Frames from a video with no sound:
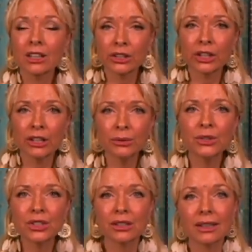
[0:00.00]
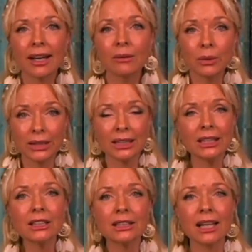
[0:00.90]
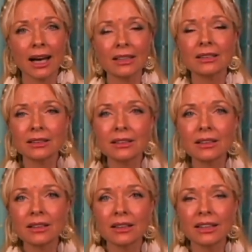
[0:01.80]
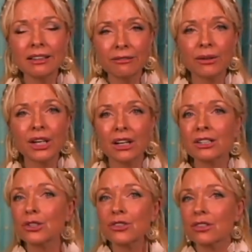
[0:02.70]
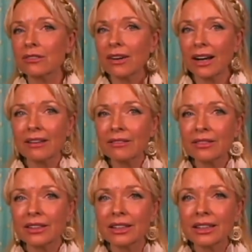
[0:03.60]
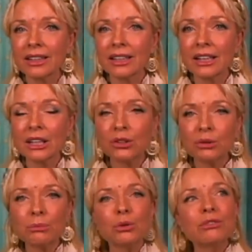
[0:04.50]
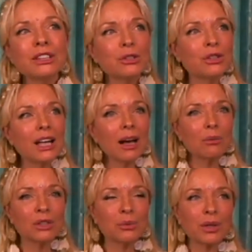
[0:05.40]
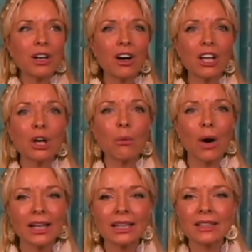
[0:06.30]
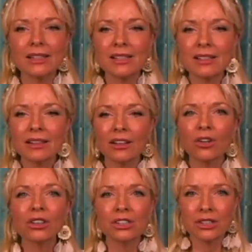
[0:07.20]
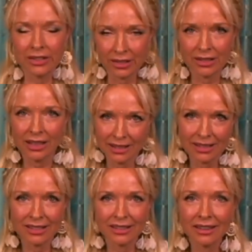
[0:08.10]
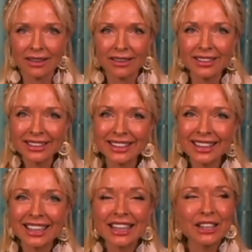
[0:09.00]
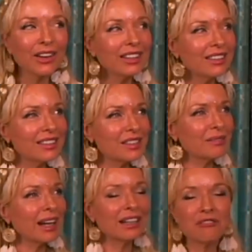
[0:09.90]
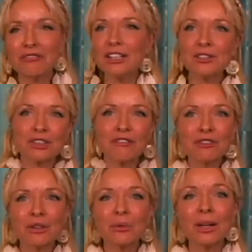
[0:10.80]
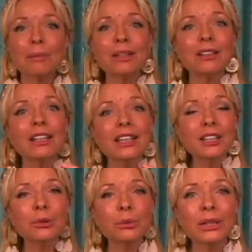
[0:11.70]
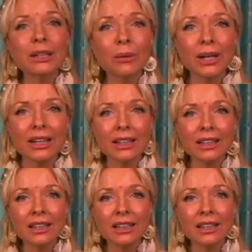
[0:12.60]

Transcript: conclusion that we need that if we are to survive. To move into that which we call a oneness consciousness. Not in some kind of philosophical way, but in a real way.